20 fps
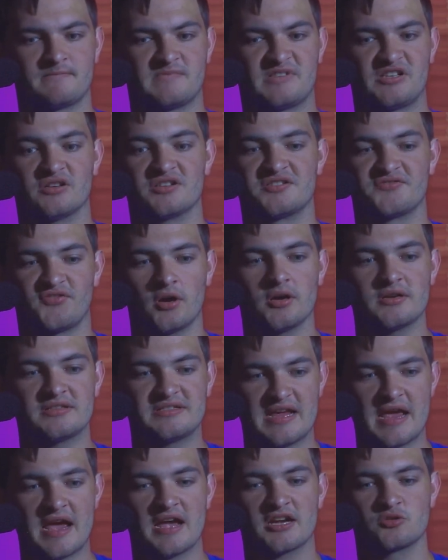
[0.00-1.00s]
So as far as
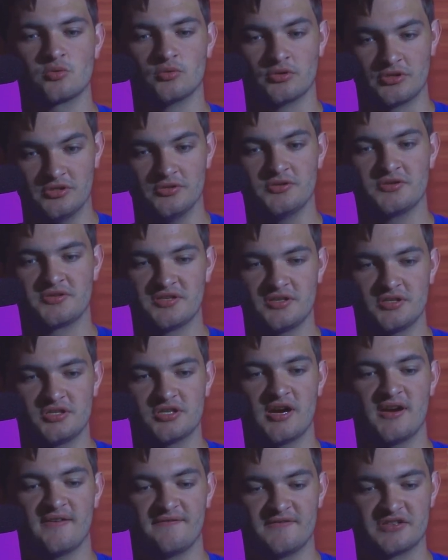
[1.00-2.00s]
the actual usage
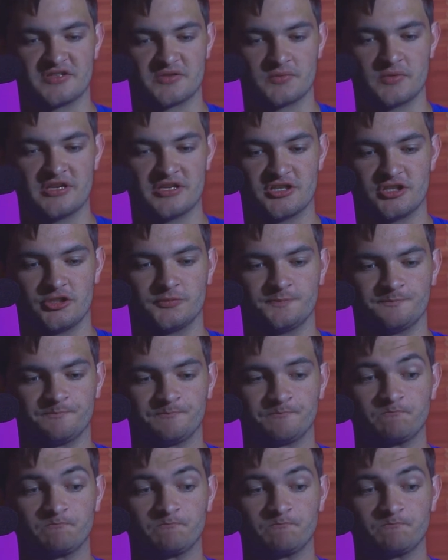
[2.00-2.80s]
of the Switch,